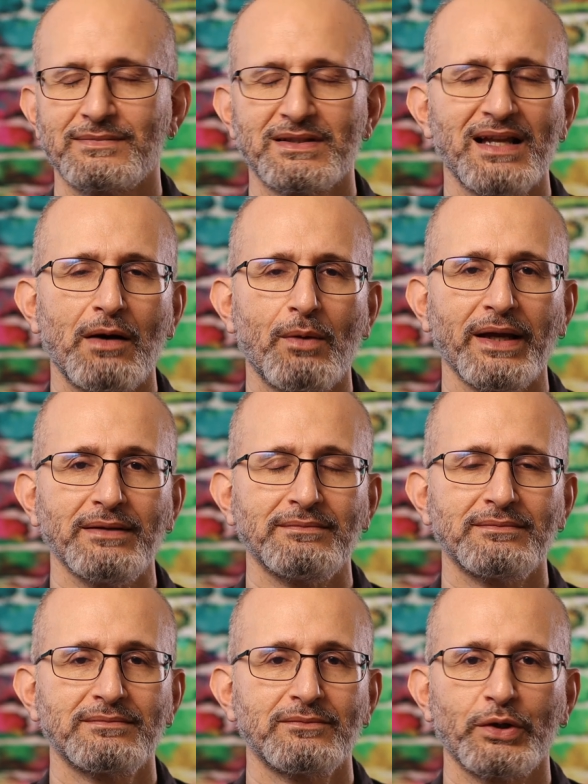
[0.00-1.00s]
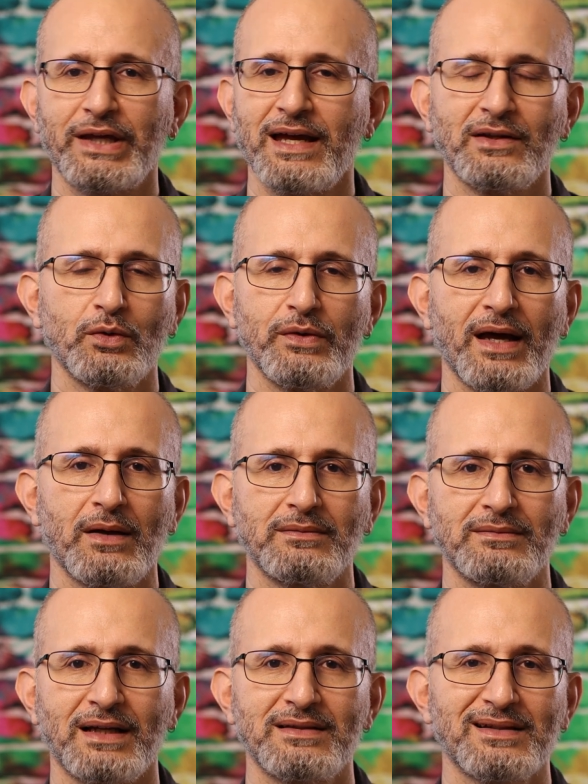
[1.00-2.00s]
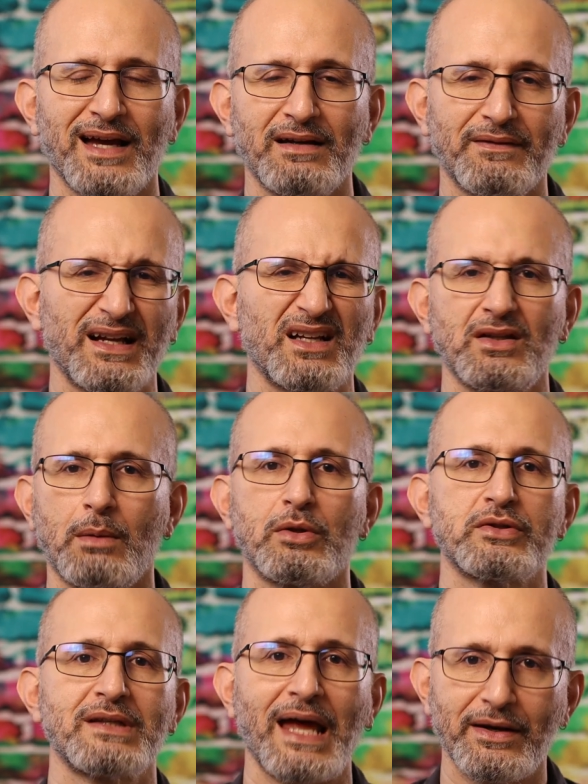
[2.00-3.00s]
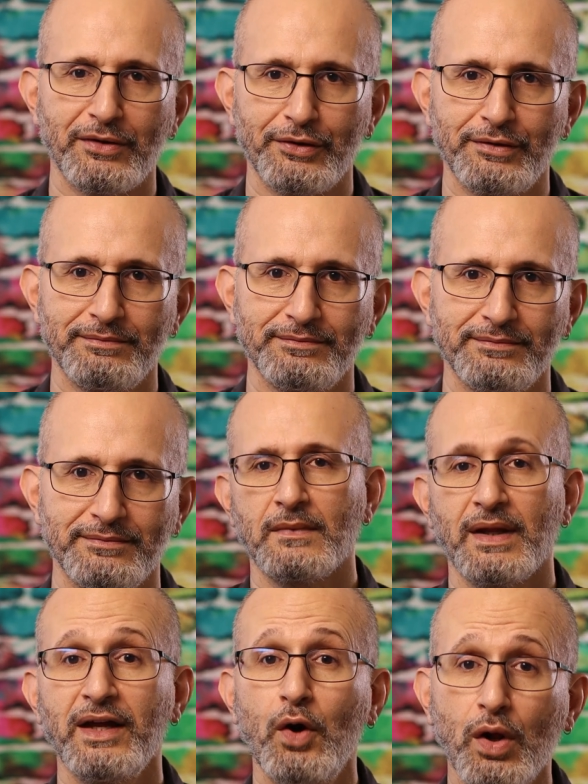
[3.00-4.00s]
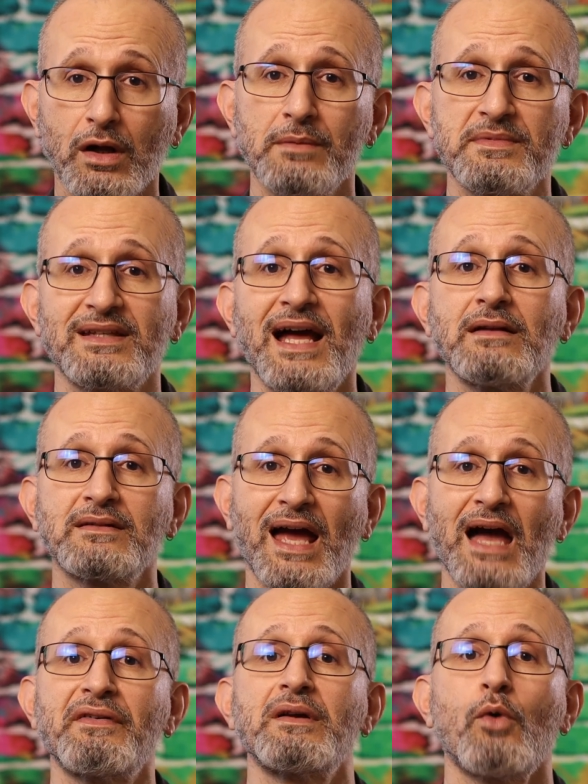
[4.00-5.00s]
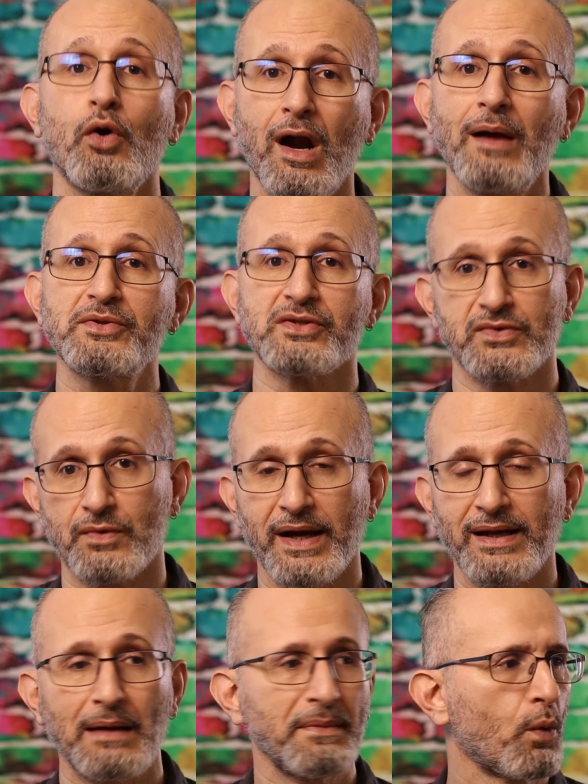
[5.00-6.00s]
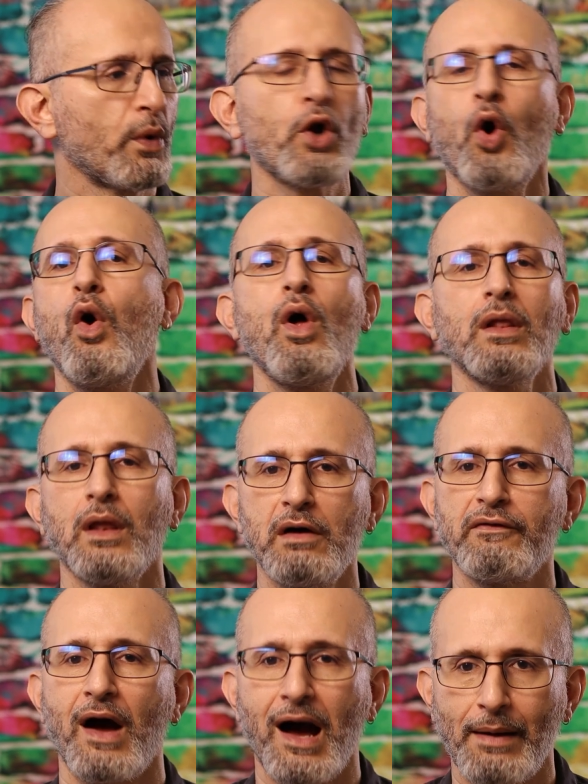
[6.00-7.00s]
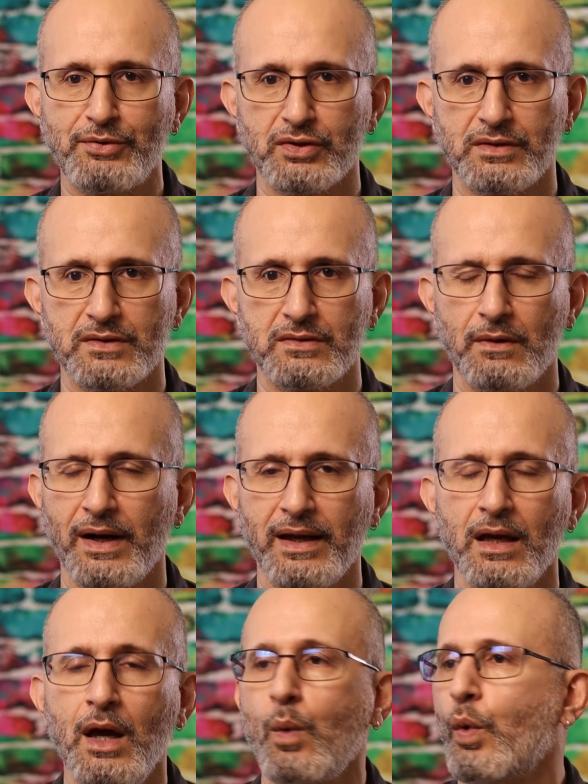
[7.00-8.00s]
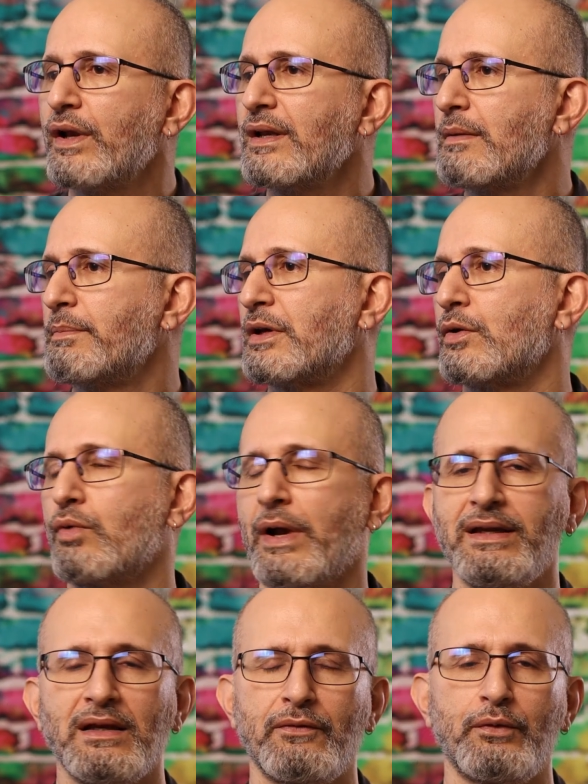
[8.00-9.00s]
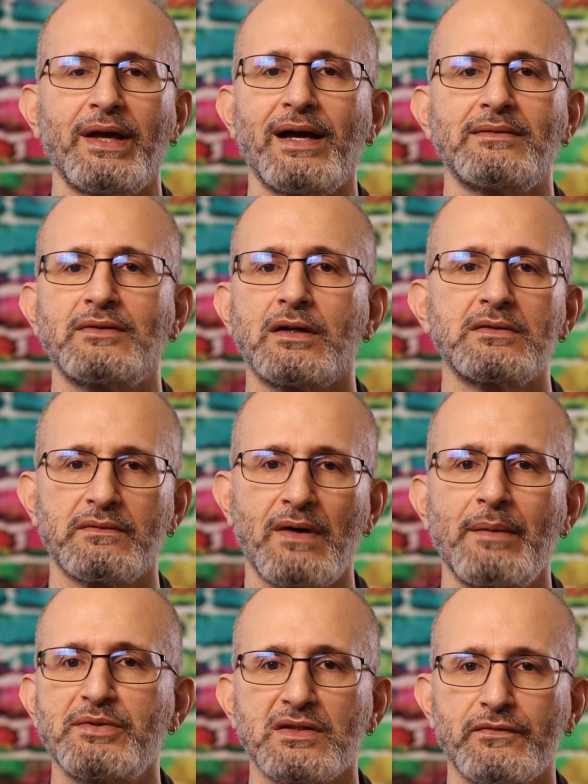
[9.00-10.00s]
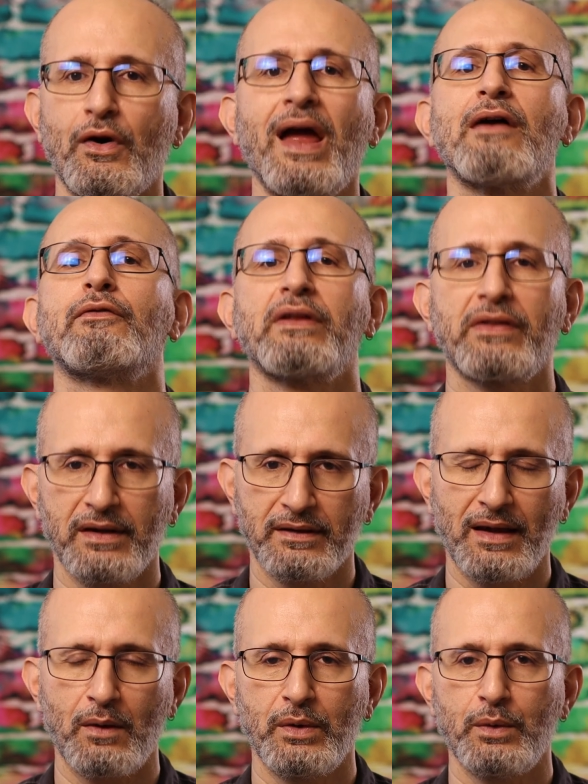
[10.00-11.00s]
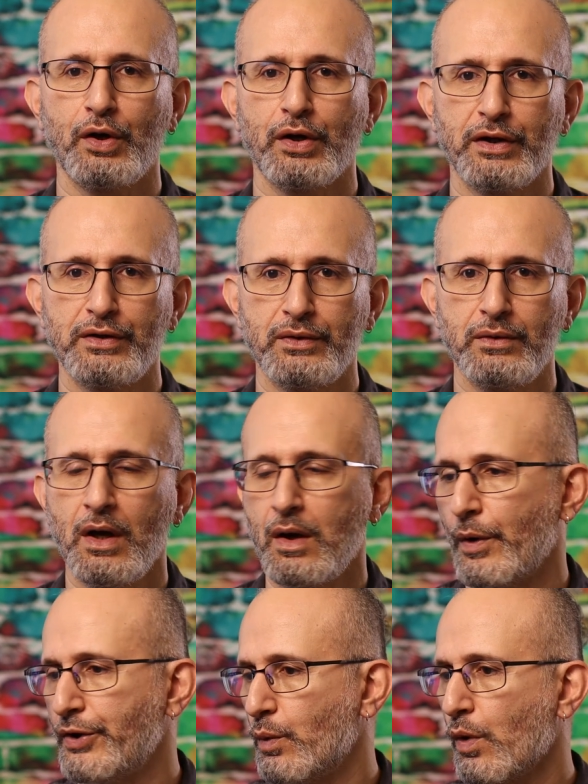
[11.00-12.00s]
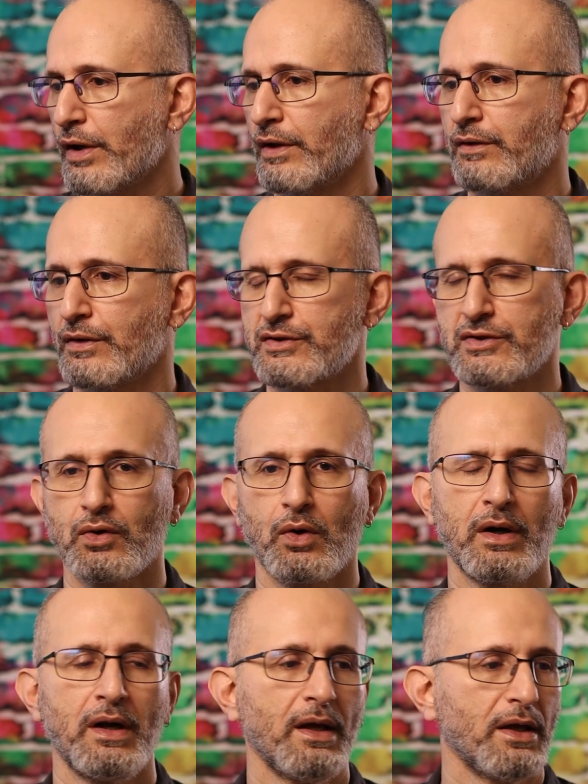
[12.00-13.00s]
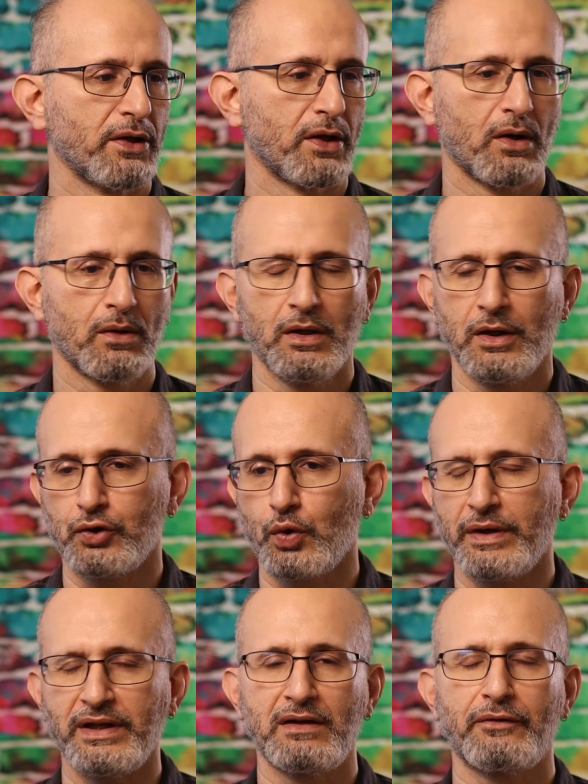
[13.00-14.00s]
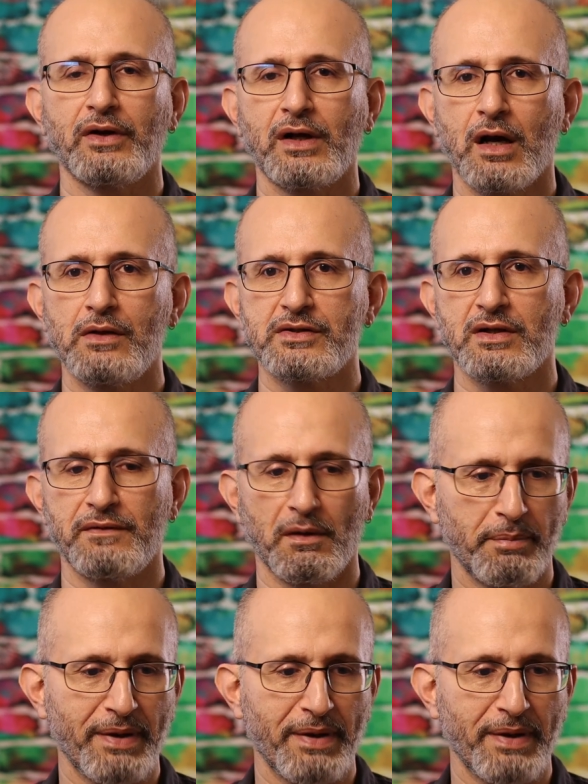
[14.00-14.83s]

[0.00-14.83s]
it's not right. We can't do that. That's kind of like a double standard. It all comes down to having more options, right? I mean, we all love options, right? Wouldn't it be great if we had tons of options for everything that we were going to do? When you walk into the store, 20 different colors of the